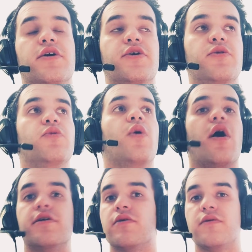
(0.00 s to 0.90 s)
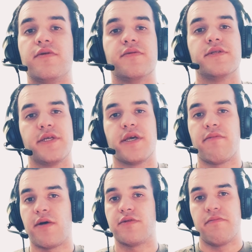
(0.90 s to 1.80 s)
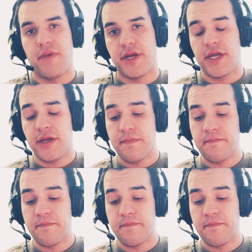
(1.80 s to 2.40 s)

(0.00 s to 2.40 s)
you are only thinking about the money.